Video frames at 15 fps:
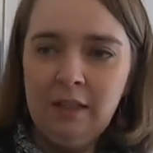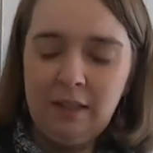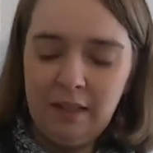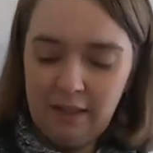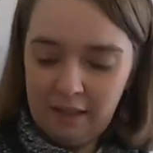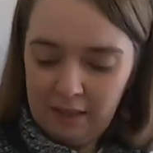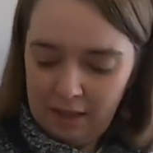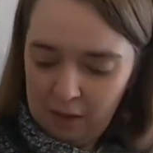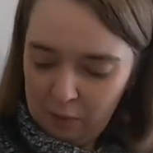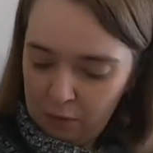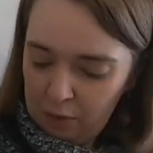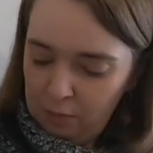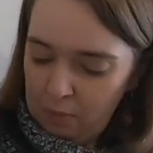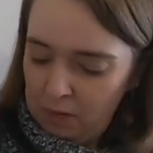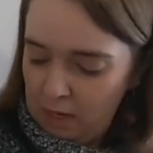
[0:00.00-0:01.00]
Like that
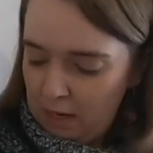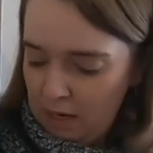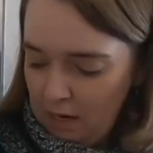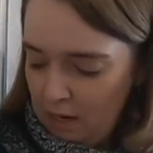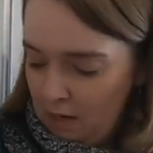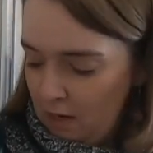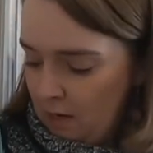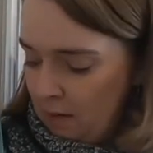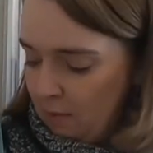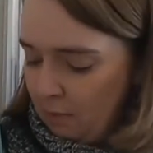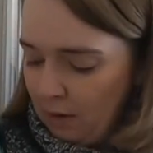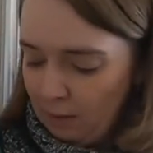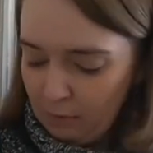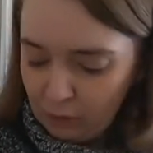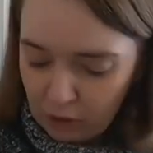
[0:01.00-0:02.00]
would be
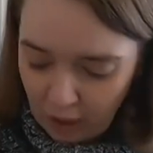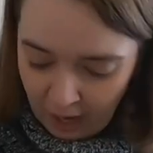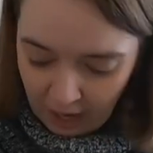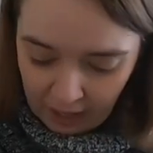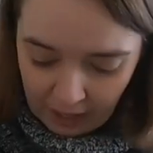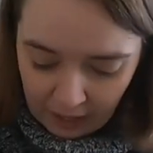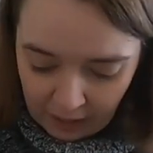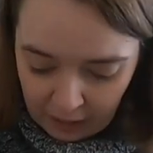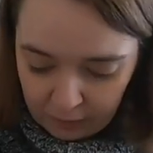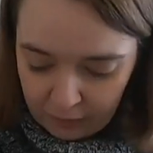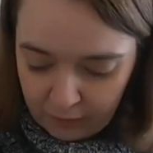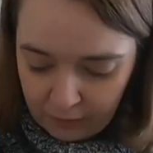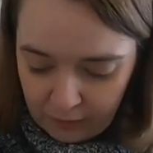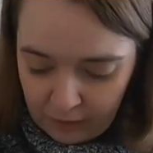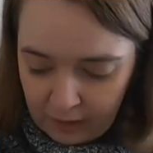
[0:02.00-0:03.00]
pretty much
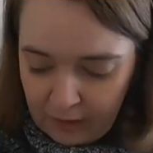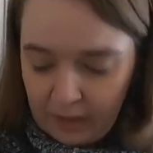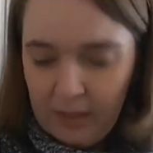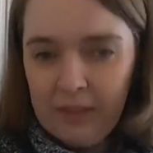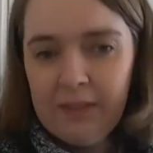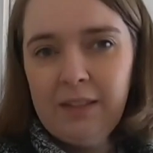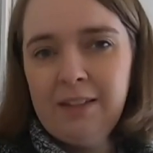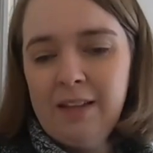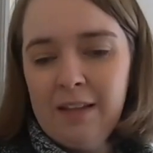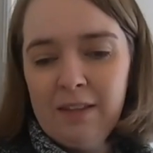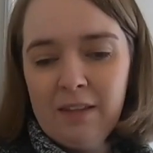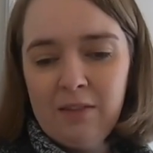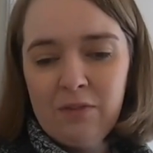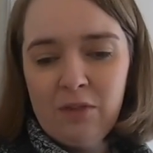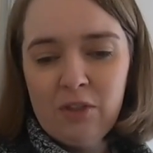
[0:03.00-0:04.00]
half the
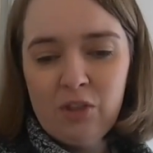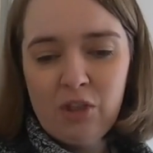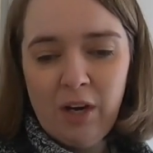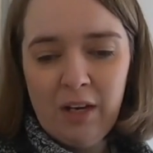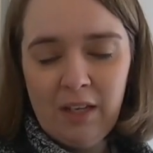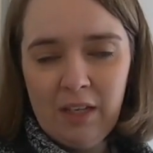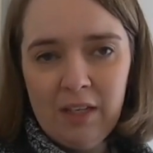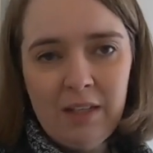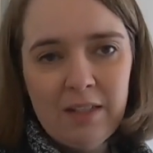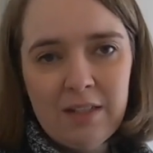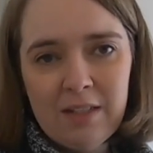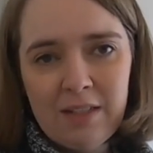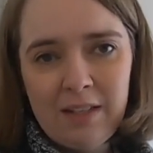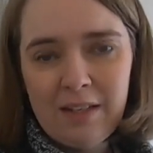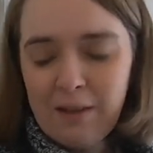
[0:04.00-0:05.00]
length of the
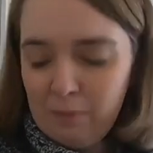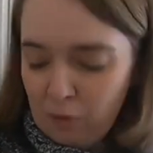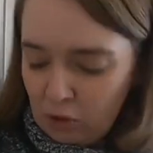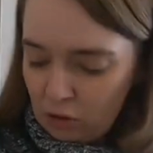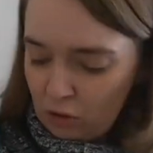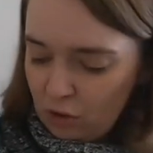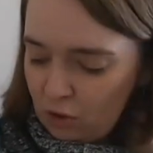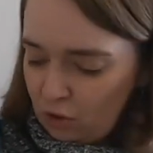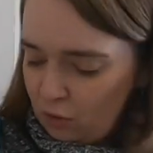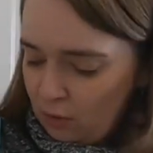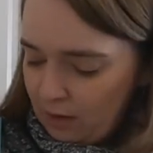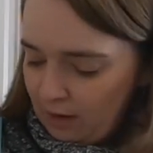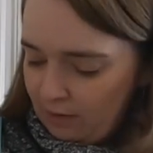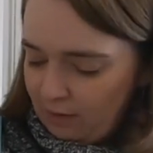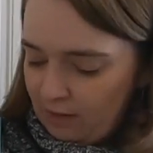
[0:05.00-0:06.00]
jacket, and I'm not
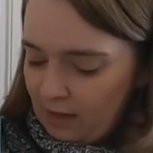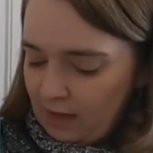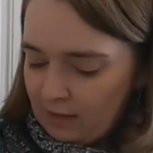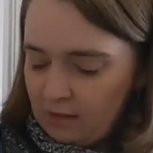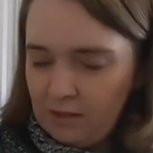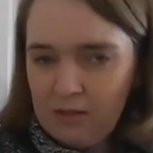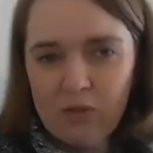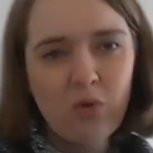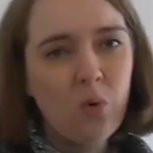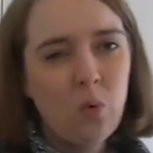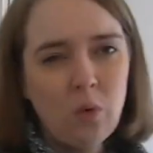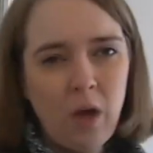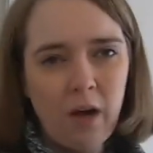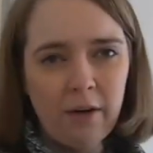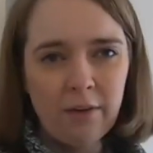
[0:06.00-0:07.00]
sure if that's too
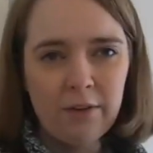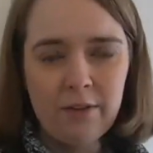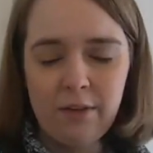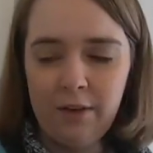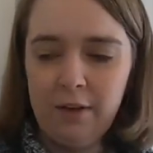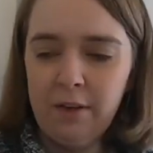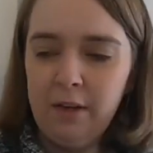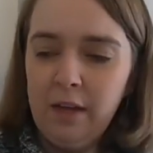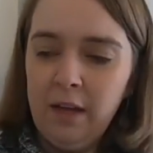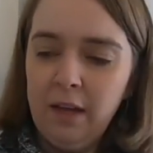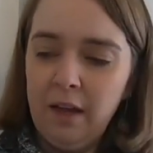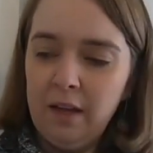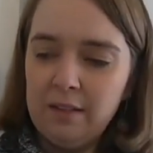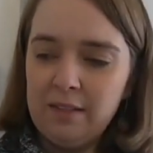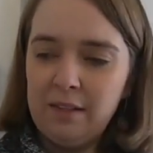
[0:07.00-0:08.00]
long. So
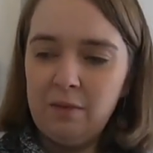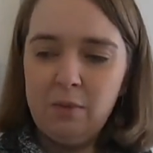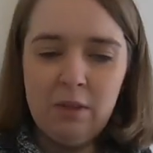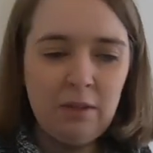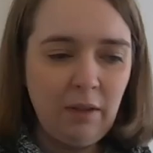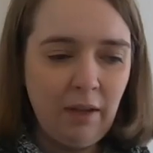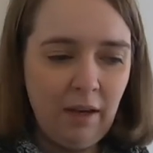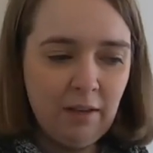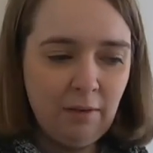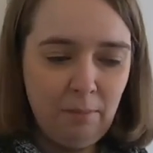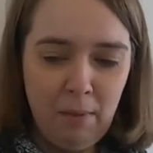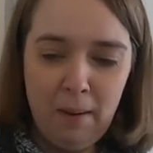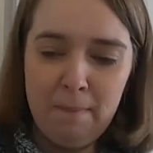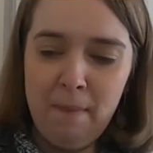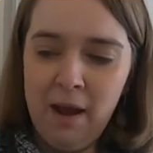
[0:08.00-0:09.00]
I'll sit with kind of
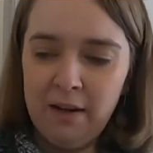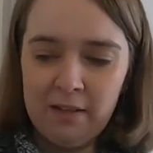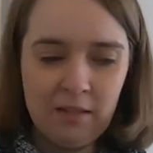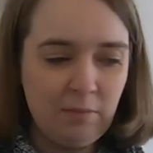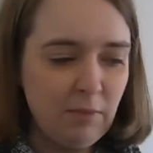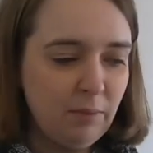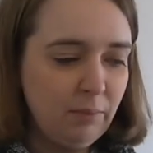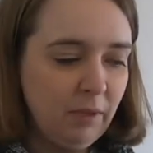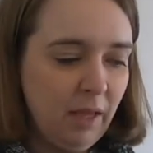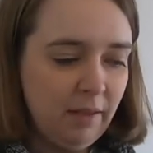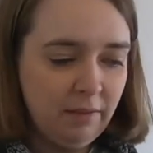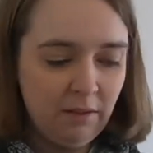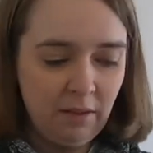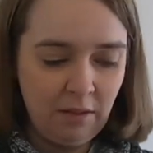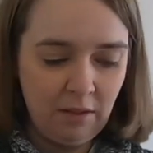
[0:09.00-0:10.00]
my maximum
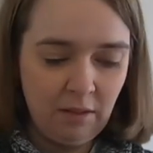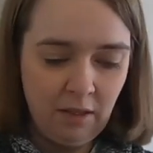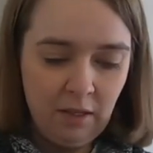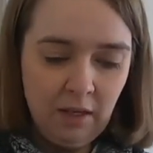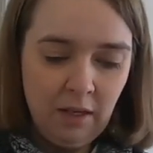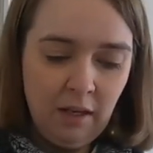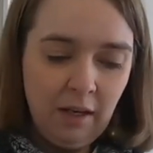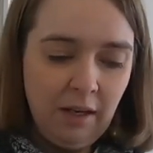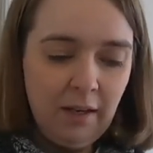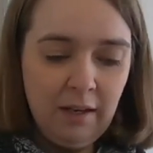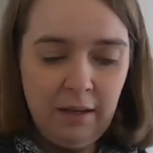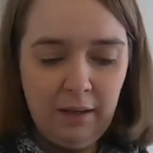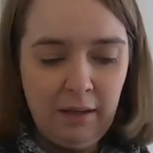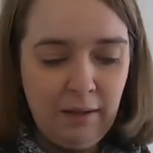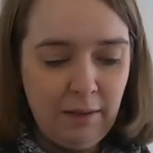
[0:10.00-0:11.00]
length.
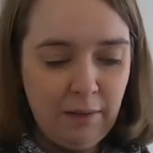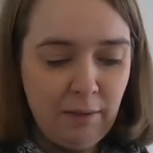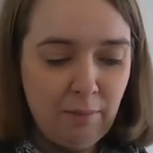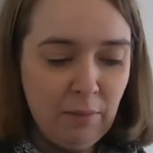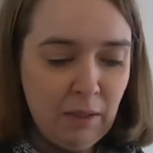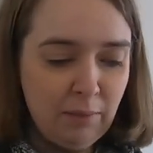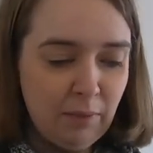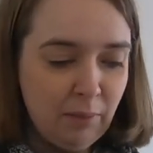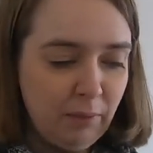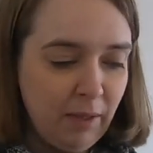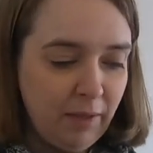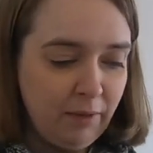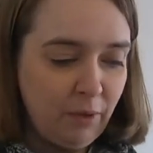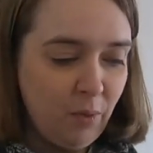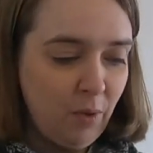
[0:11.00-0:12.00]
The minimum
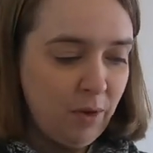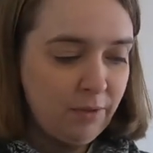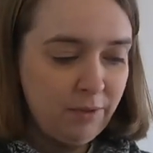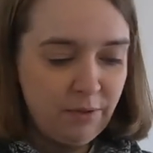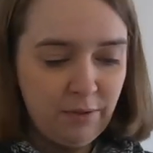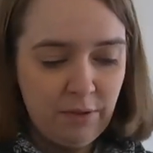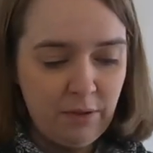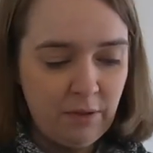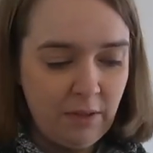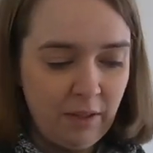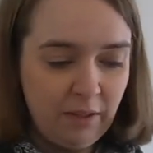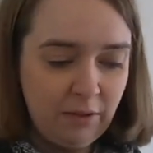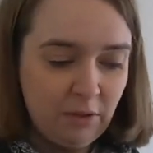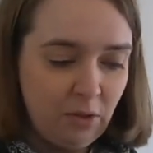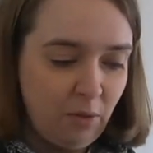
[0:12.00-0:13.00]
length ones, the
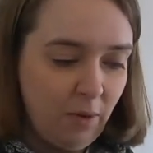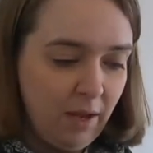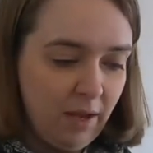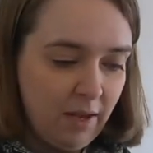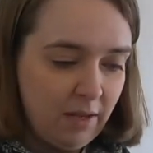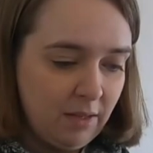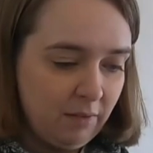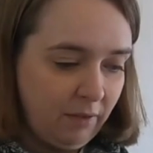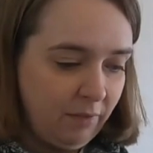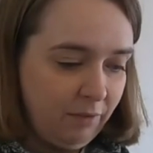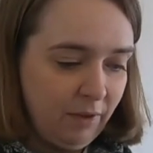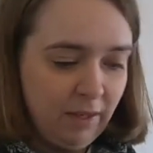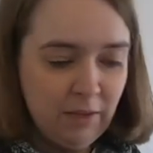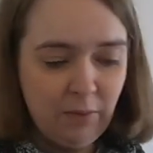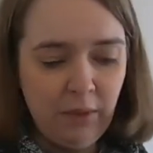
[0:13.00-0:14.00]
little squares, if I can
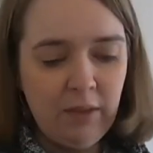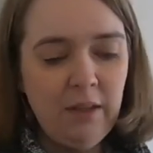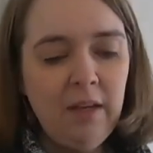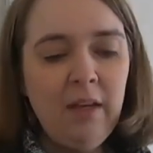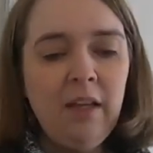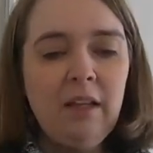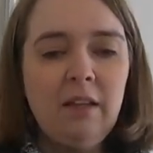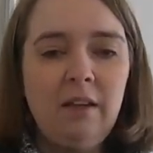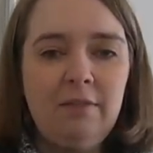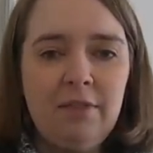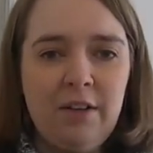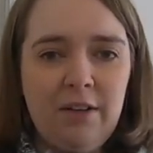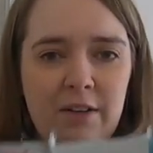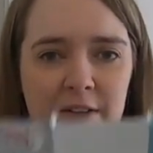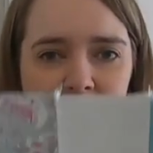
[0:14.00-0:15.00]
find one, love
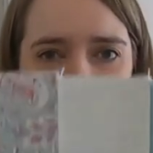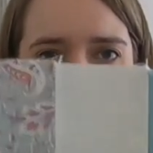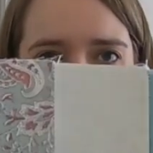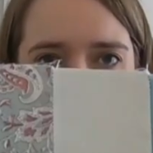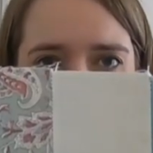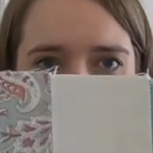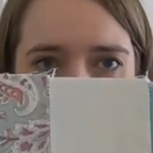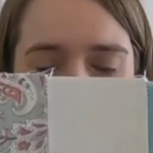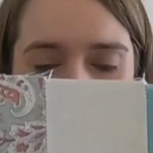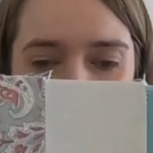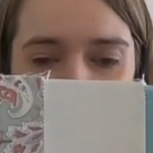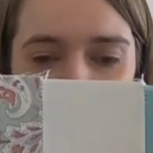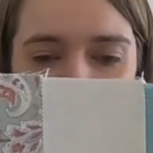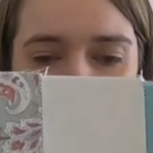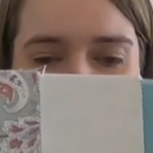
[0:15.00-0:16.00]
those, happy with
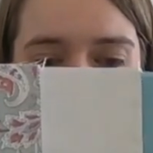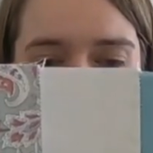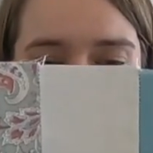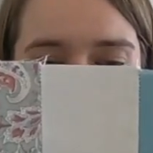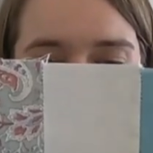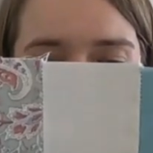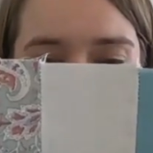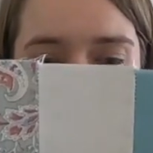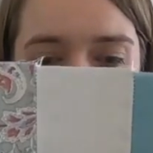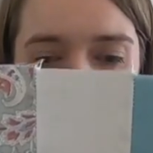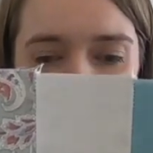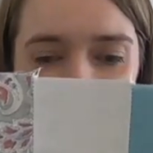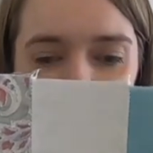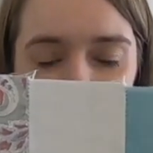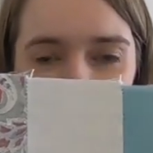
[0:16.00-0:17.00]
those. But
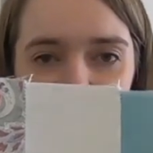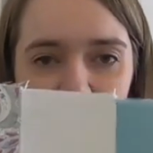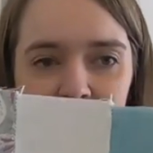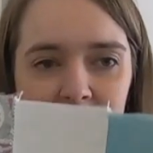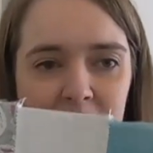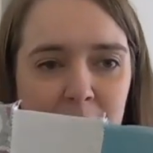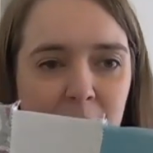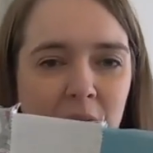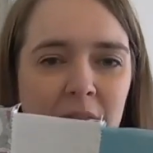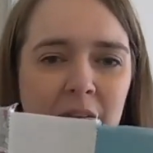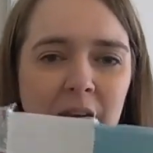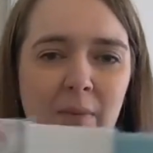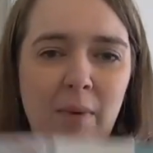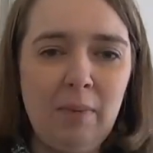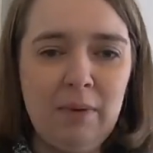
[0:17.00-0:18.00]
I
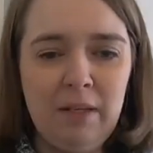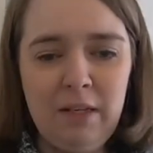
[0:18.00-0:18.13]
think I probably